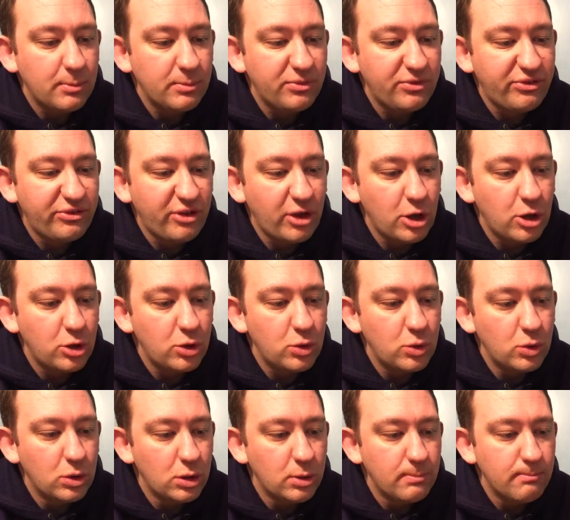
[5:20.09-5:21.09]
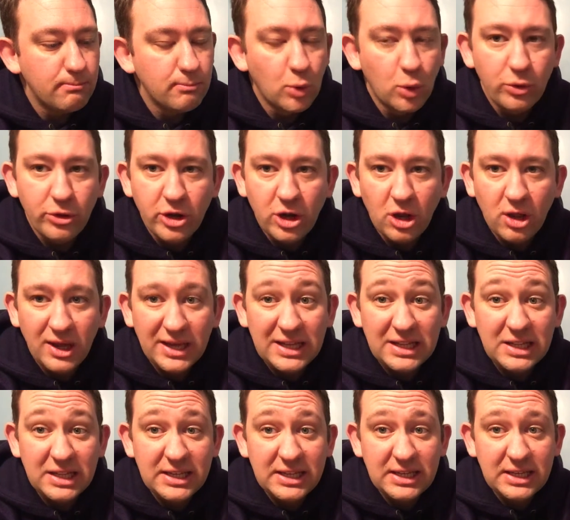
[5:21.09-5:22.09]
So more than
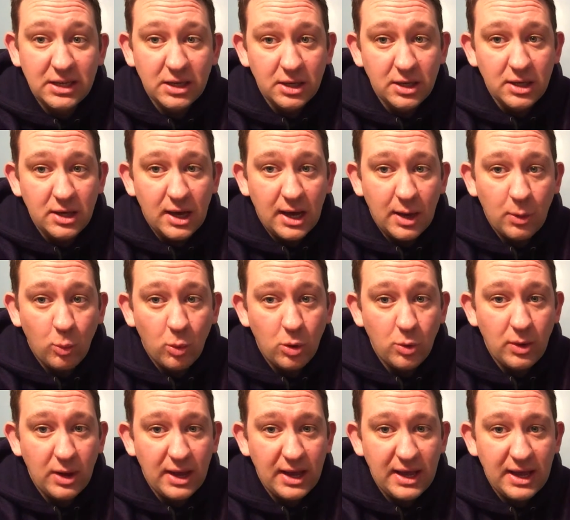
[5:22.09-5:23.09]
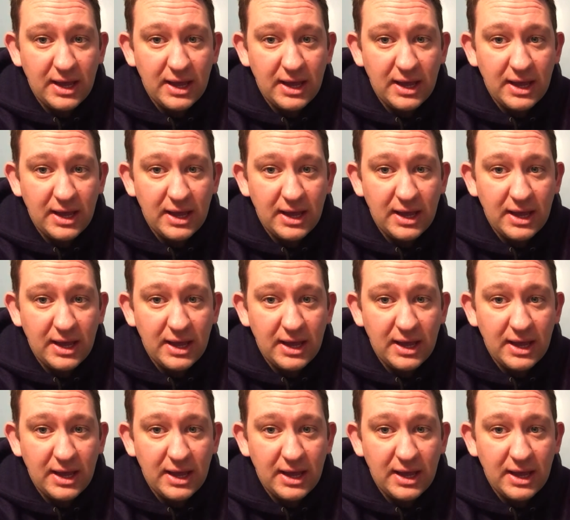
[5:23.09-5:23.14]
likely I won't